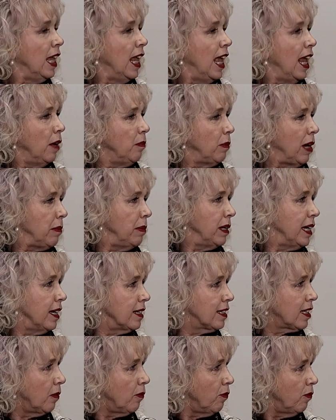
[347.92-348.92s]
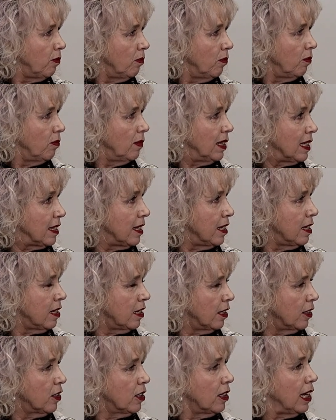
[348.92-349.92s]
yes, and maybe get some
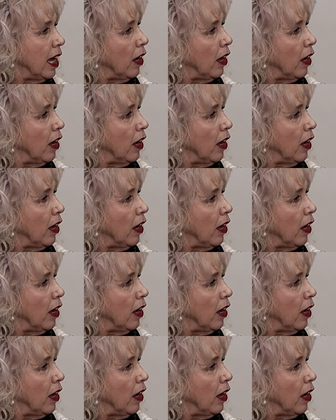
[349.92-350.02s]
assistance.